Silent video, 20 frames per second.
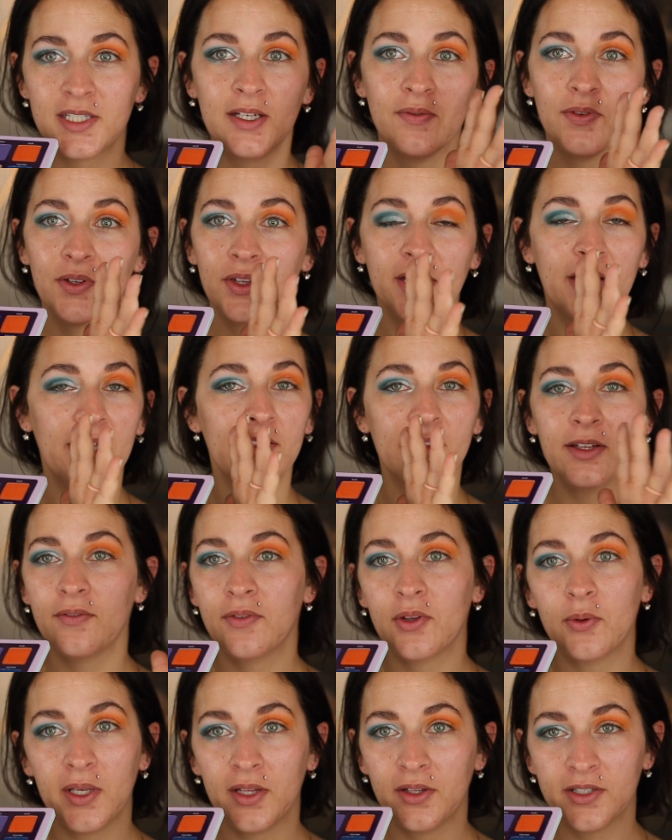and I feel like I love
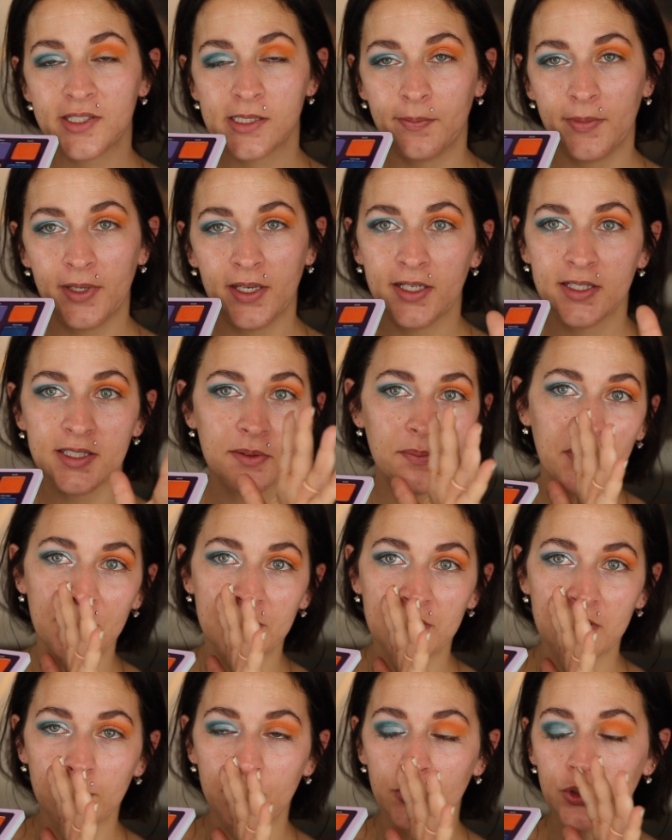the way it looks in my eyes
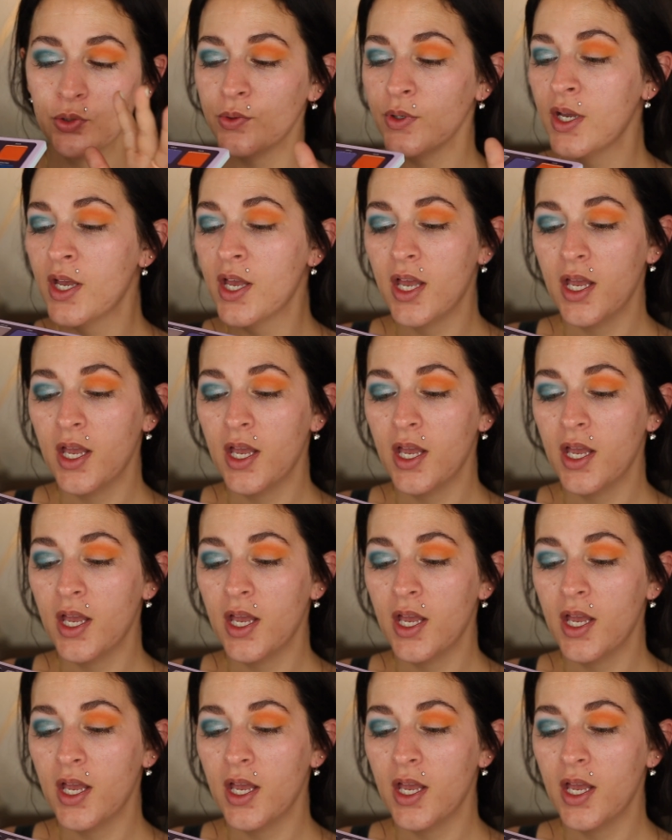compared to the blue.